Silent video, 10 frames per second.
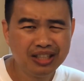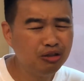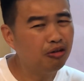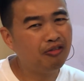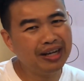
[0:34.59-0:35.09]

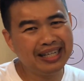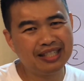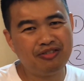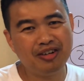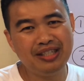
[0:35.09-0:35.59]
you will find
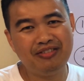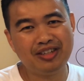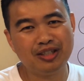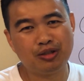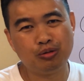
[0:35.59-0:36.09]
it's very
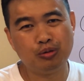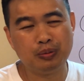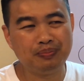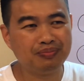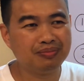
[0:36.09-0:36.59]
difficult
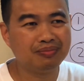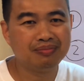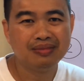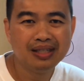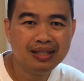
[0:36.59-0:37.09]

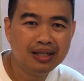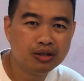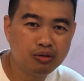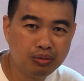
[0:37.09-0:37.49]
to